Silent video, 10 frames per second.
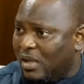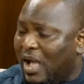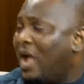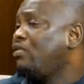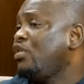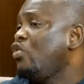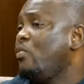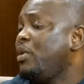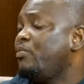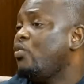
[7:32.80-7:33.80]
i still know
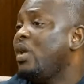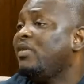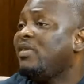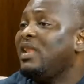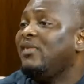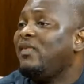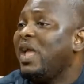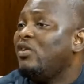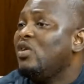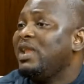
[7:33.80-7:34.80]
people where they say the fear
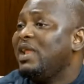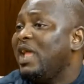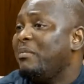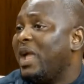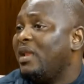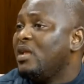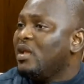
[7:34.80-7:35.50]
don't dey their mind